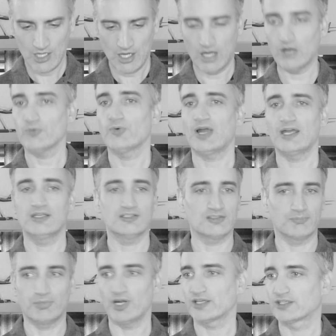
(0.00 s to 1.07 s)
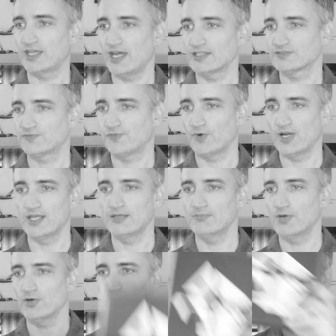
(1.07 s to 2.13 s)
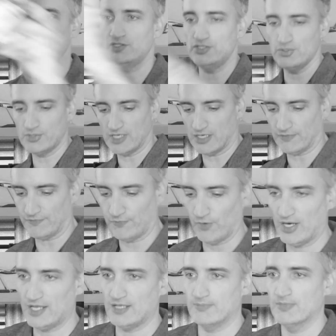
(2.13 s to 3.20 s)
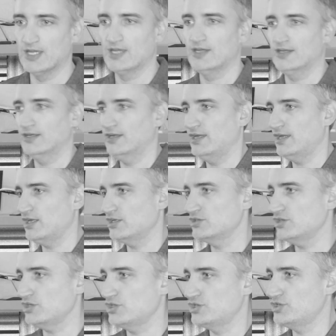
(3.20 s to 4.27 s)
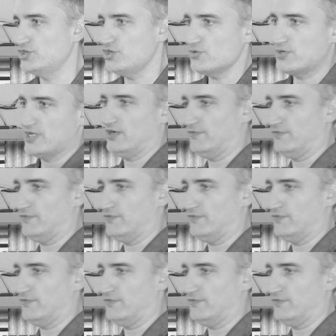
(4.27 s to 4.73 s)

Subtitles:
All right, it's a broadcast frame. All right, you get a frame, and you get a